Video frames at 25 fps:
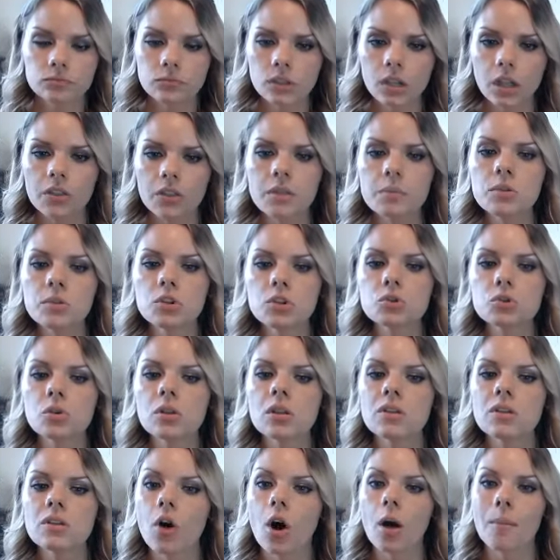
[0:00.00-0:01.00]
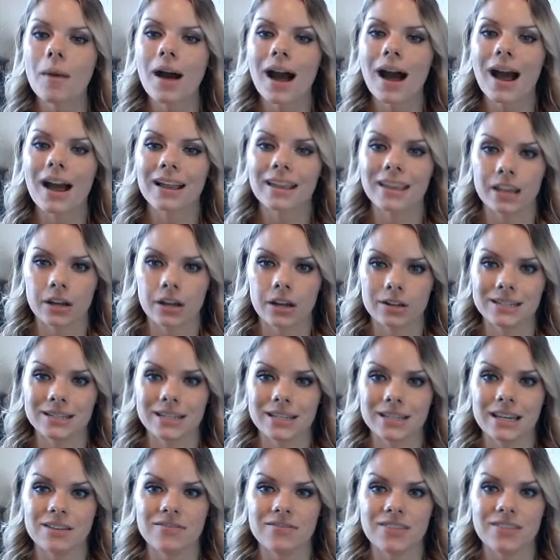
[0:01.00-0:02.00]
The Mutual of Omaha
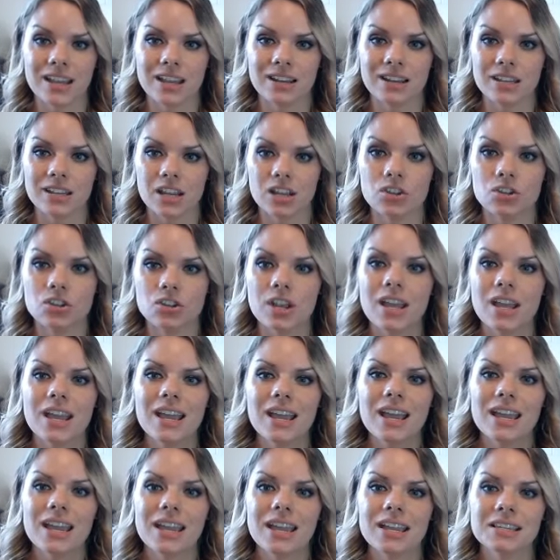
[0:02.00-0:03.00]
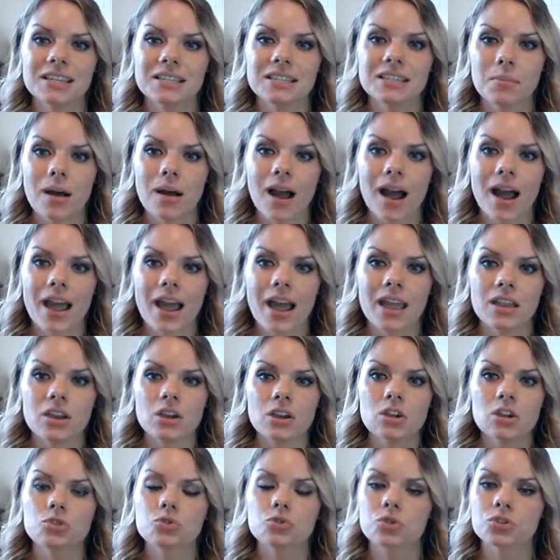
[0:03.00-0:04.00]
Guaranteed Advantage is my
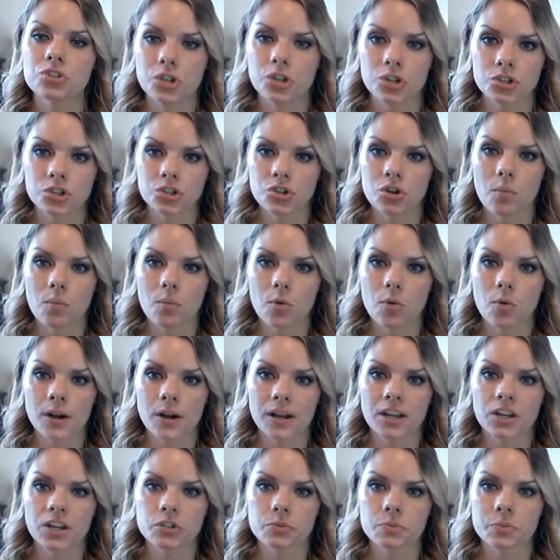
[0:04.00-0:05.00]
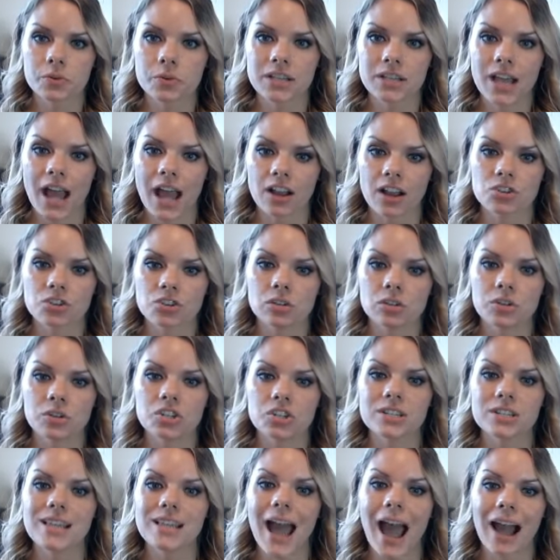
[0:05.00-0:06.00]
traditional mortgage protection,
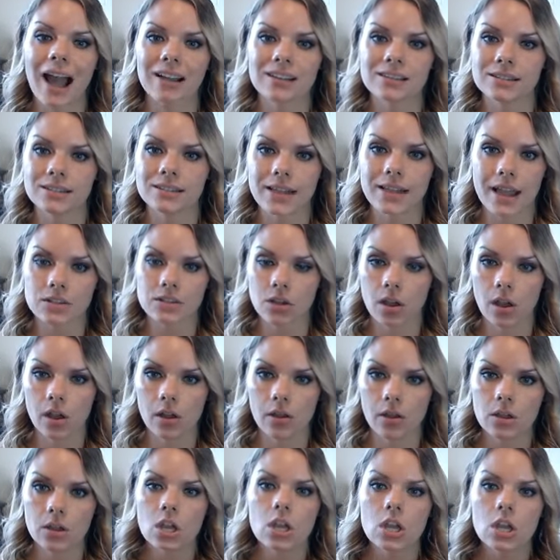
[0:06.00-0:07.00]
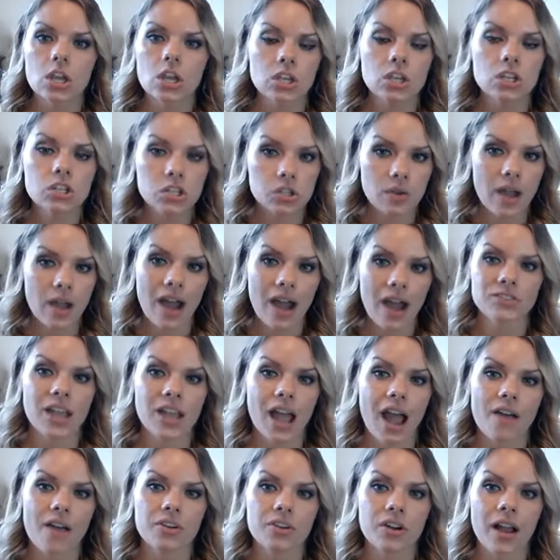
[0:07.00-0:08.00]
which is accidental. You do have to
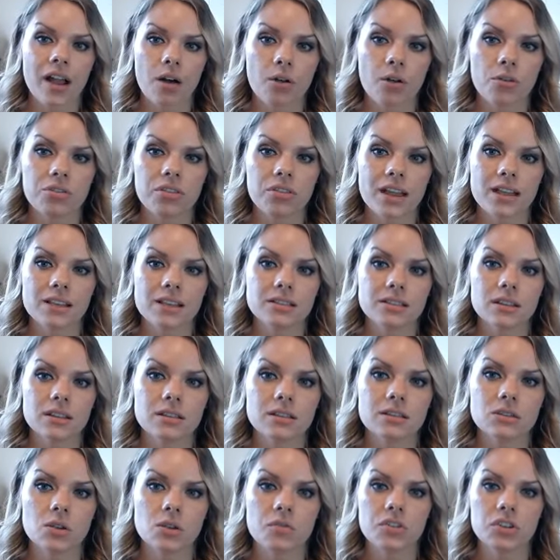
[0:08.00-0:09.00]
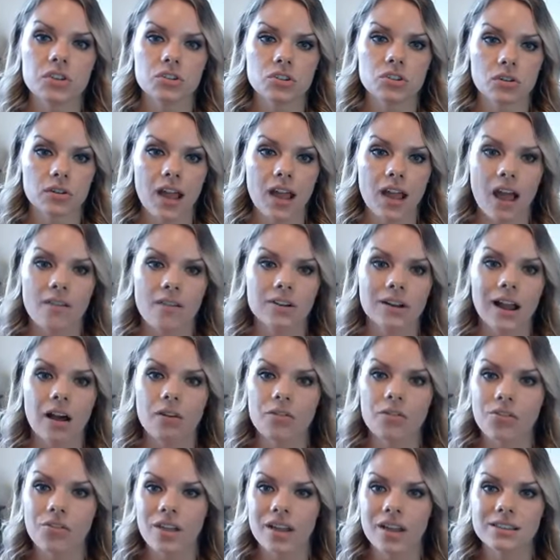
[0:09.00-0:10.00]
have your health license. So if you don't have your
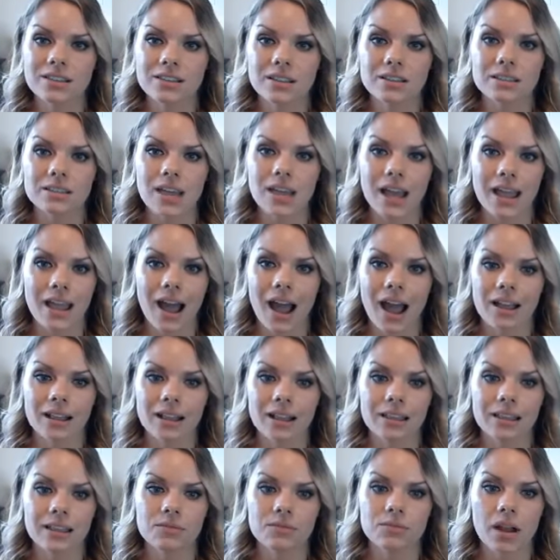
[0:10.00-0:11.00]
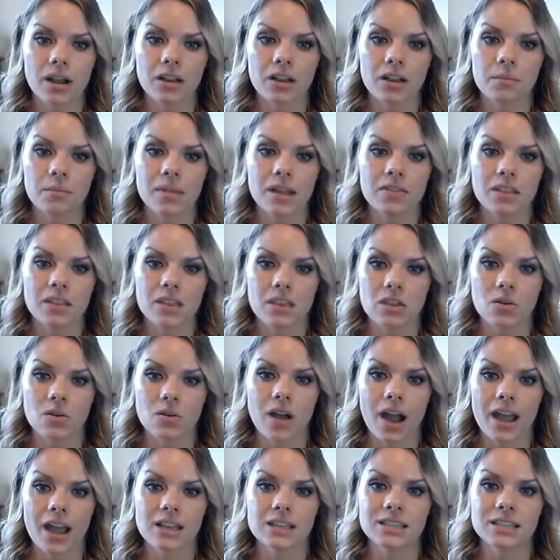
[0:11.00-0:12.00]
health license, I highly recommend that you
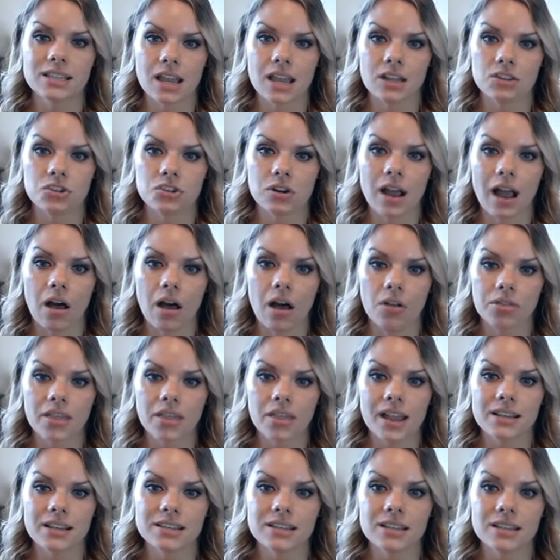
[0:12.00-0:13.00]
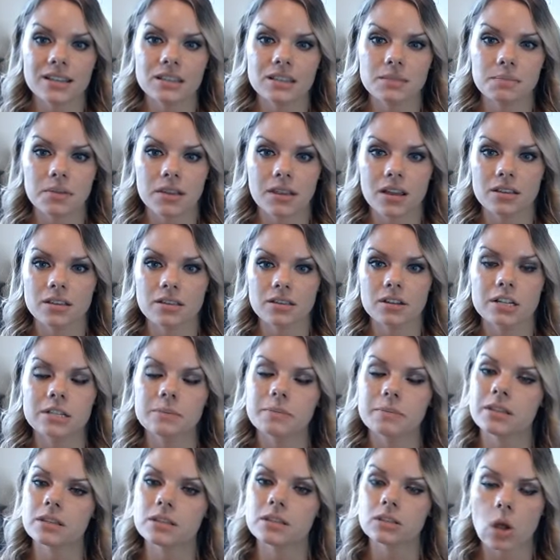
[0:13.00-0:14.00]
guys get your health license, because there's
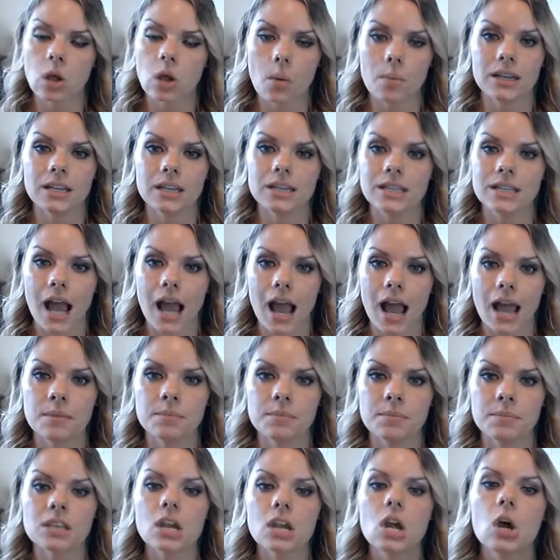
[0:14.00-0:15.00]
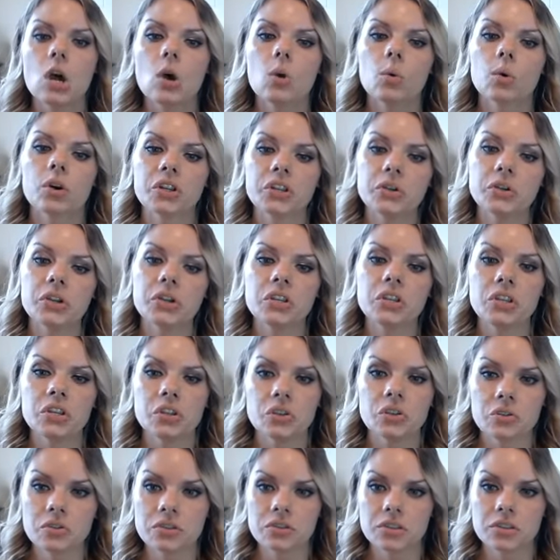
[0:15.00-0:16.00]
been so many times where you can
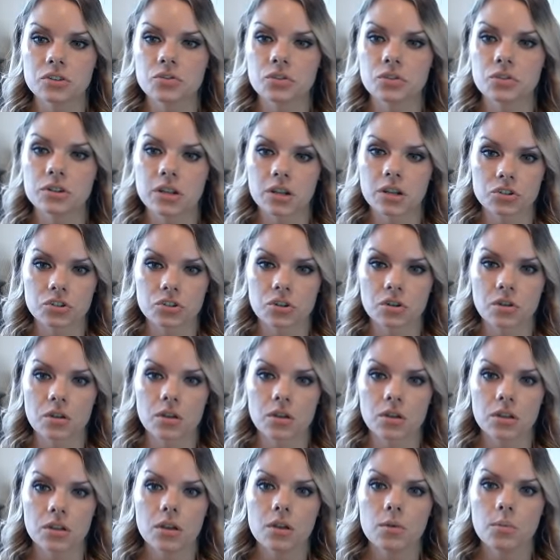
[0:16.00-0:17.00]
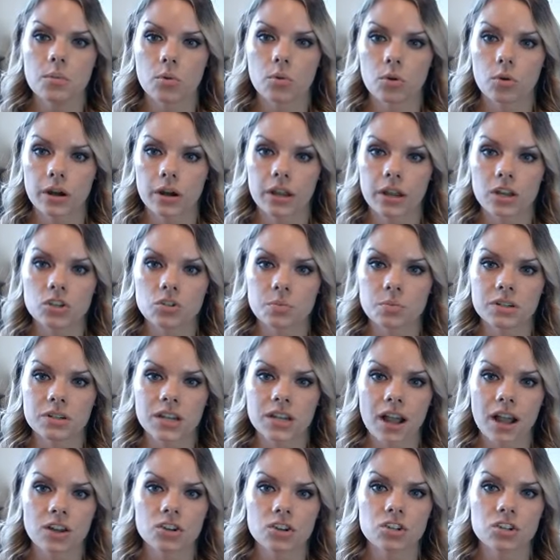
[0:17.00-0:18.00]
use a traditional mortgage
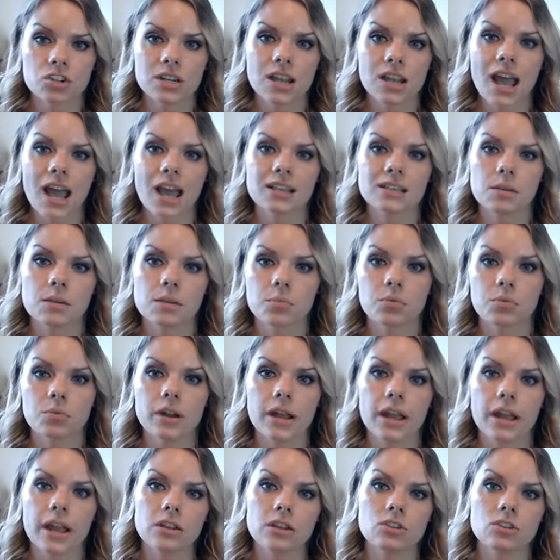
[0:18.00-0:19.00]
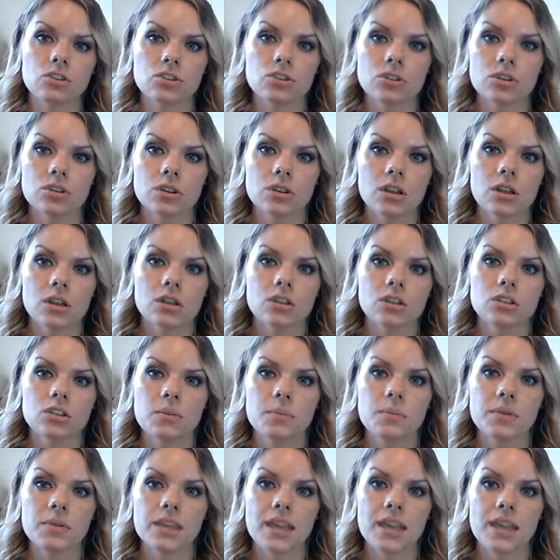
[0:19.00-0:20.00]
protection as a bridge to
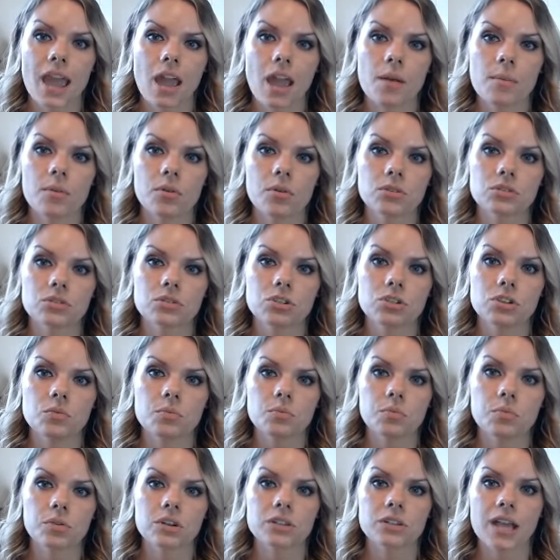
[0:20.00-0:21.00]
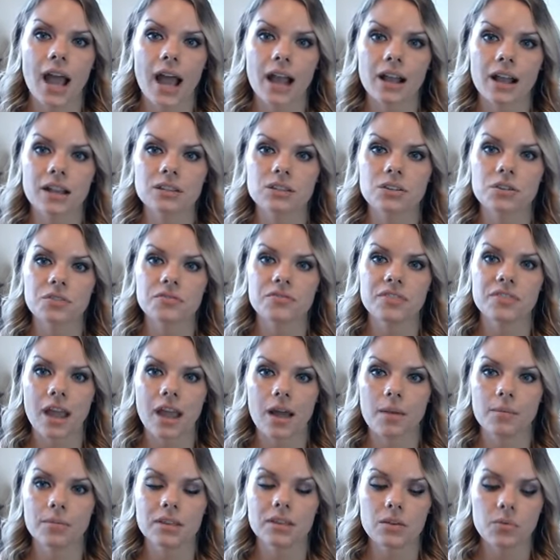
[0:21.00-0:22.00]
be able to protect your
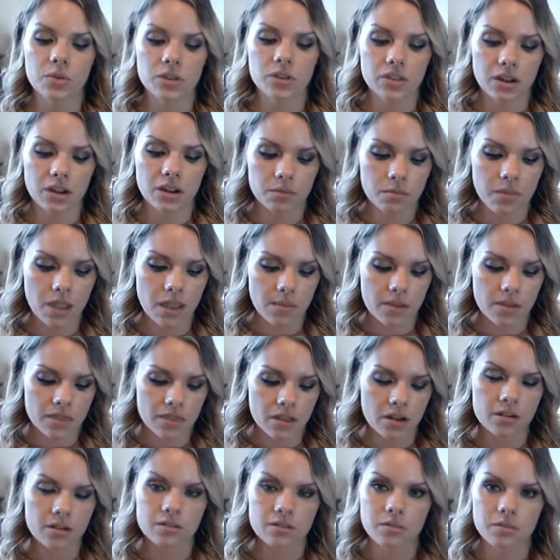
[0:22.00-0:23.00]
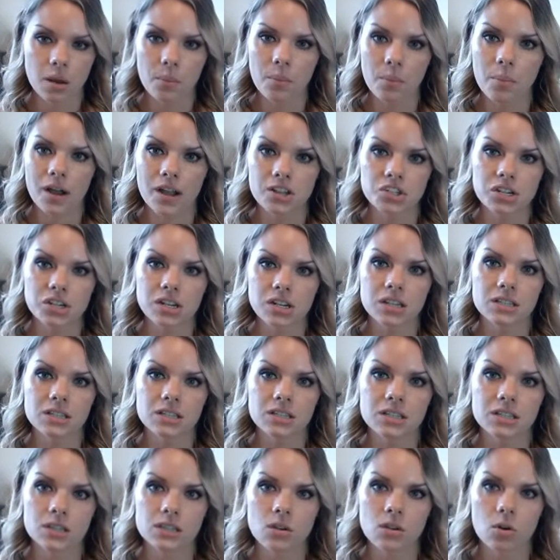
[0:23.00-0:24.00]
family when maybe their budget
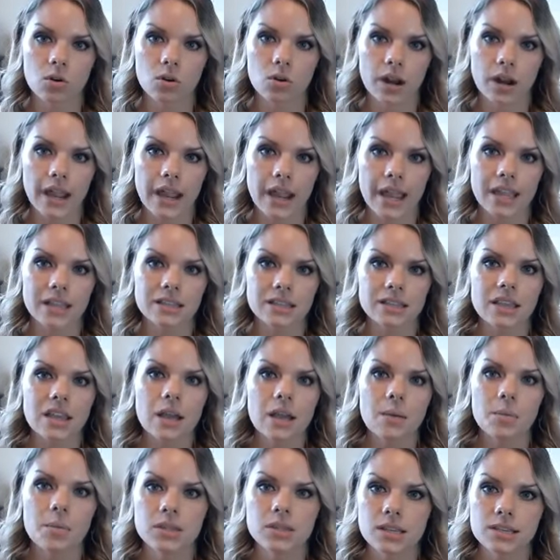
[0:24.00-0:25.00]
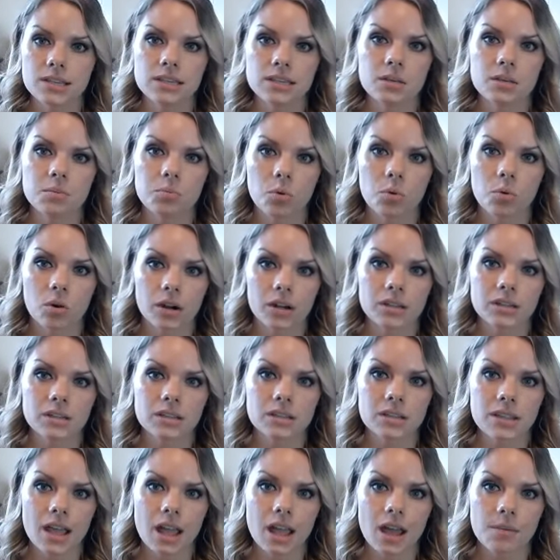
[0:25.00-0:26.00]
isn't so great, but this is important
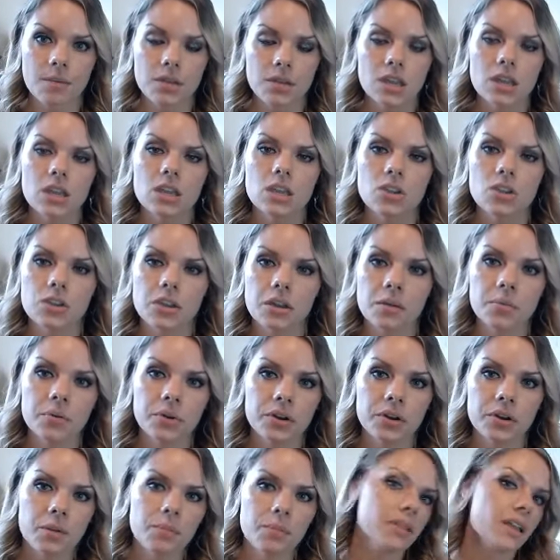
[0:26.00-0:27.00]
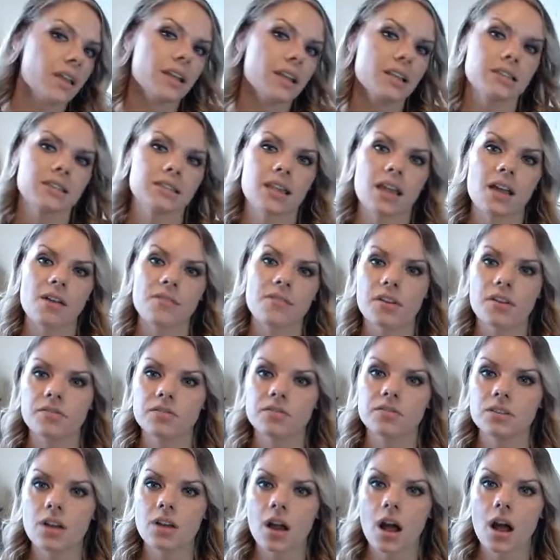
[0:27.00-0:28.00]
to them. You can put in place, say,
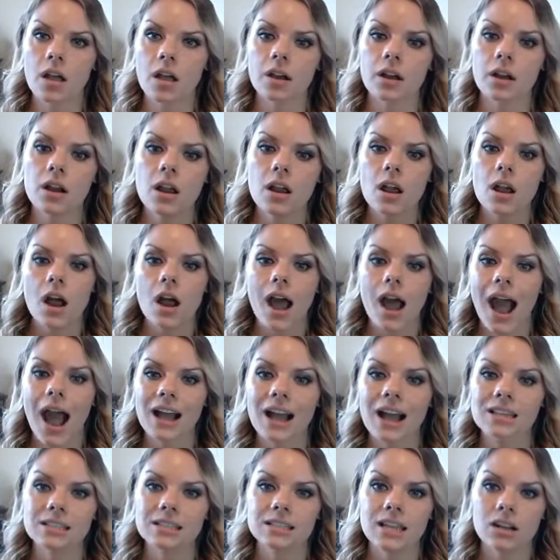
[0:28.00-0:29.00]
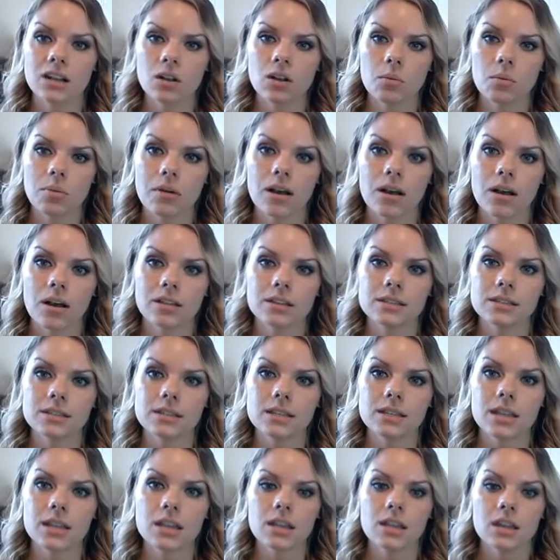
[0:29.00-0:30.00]
a $50 accidental
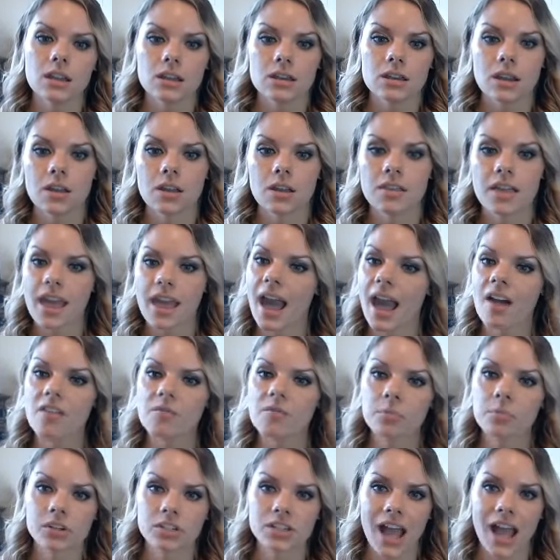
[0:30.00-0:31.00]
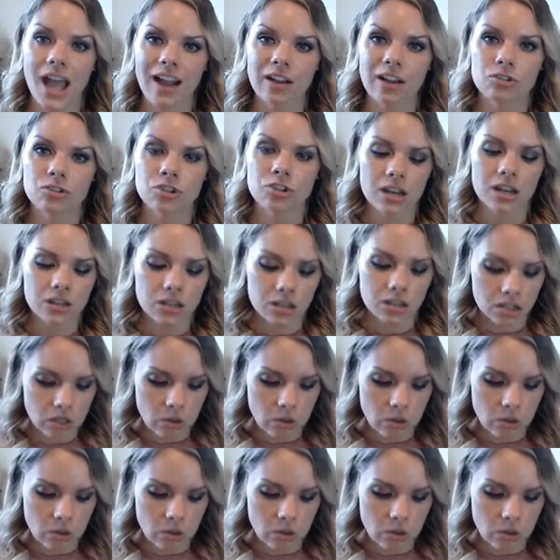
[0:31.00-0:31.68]
policy. Now they have protection.